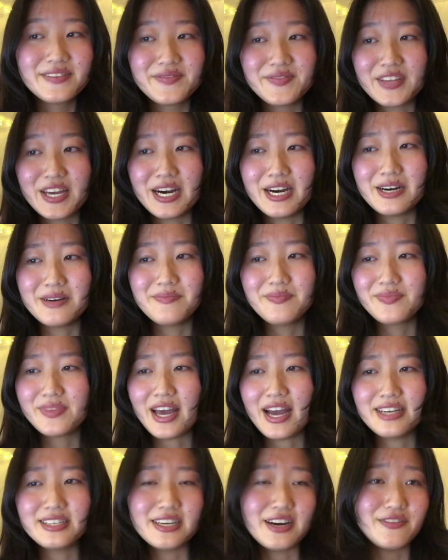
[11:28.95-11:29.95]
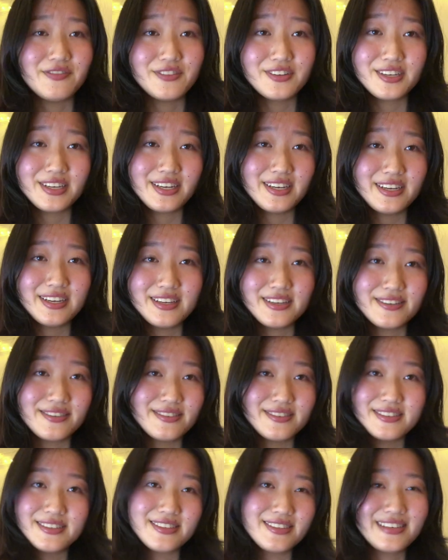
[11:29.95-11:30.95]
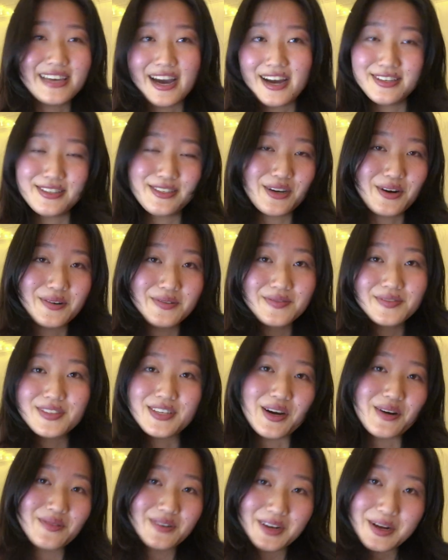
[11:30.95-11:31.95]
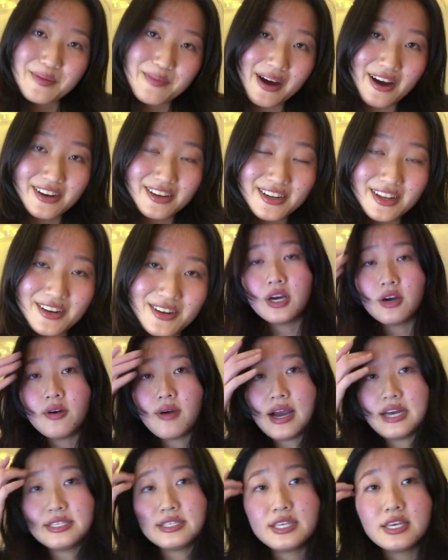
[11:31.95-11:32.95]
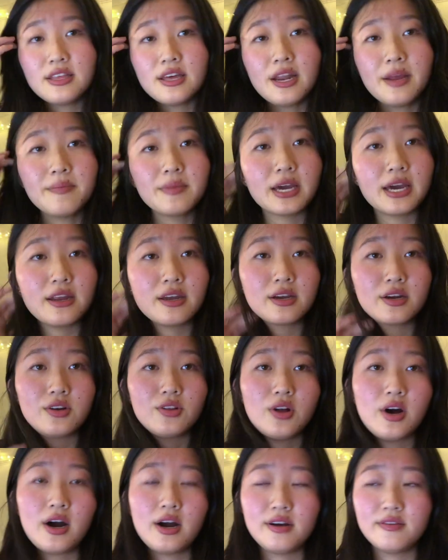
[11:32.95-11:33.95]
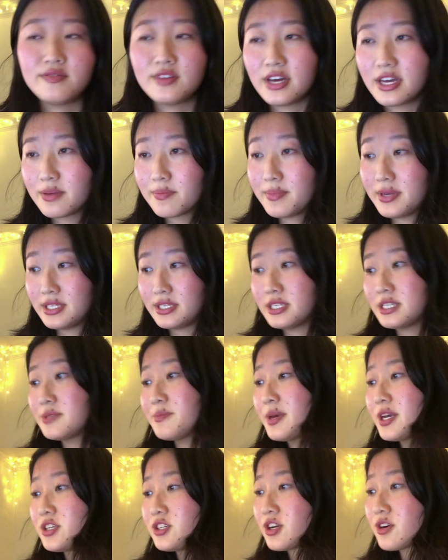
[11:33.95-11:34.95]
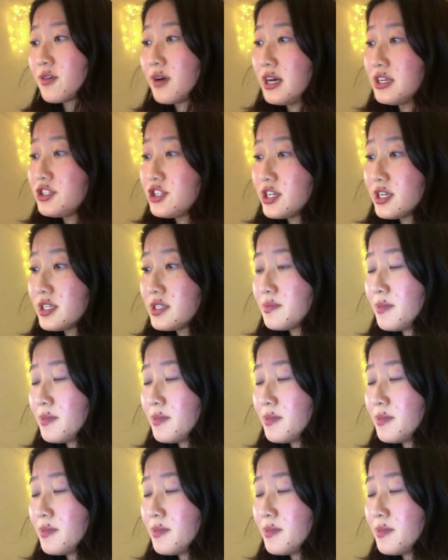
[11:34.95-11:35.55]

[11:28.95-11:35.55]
um, I definitely yeah, don't don't worry about it at all. So I see that I'm getting a lot of like business major questions.